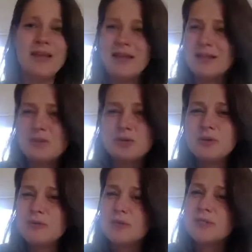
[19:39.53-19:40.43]
it's sort
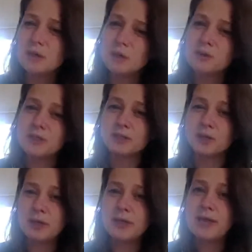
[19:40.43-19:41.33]
of what technology is
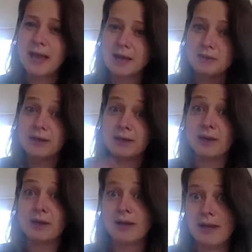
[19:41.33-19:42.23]
looking at right now
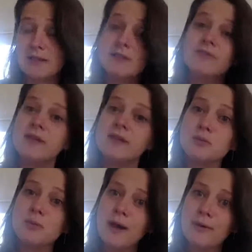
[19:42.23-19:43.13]
collectively as
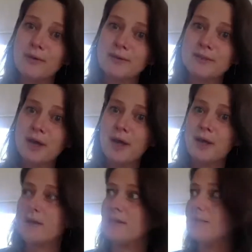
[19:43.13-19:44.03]
well.
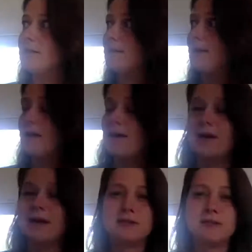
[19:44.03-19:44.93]
It's
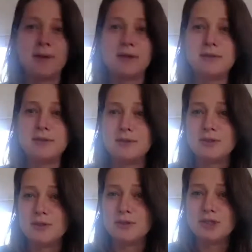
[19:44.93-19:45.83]
about
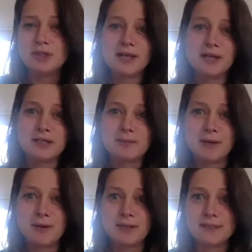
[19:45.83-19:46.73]
shared
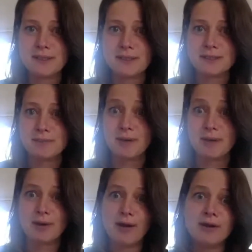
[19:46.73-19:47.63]
experiences, about
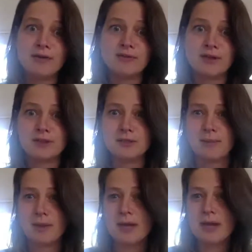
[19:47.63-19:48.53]
liveness,
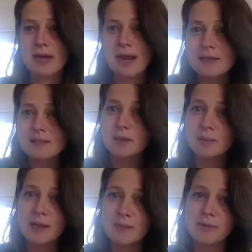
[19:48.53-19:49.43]
about connecting
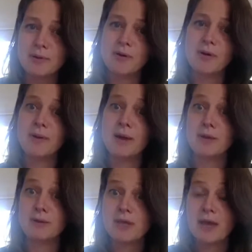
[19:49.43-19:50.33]
people,
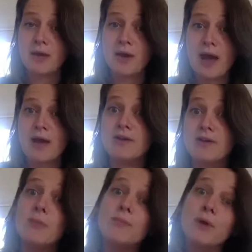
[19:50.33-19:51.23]
about having
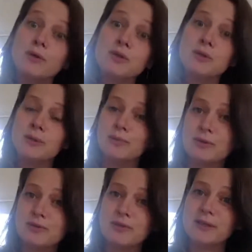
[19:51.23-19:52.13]
emotional and
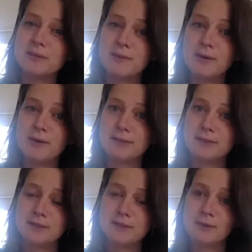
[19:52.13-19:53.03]
beautiful
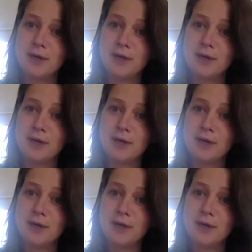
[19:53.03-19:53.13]
experiences.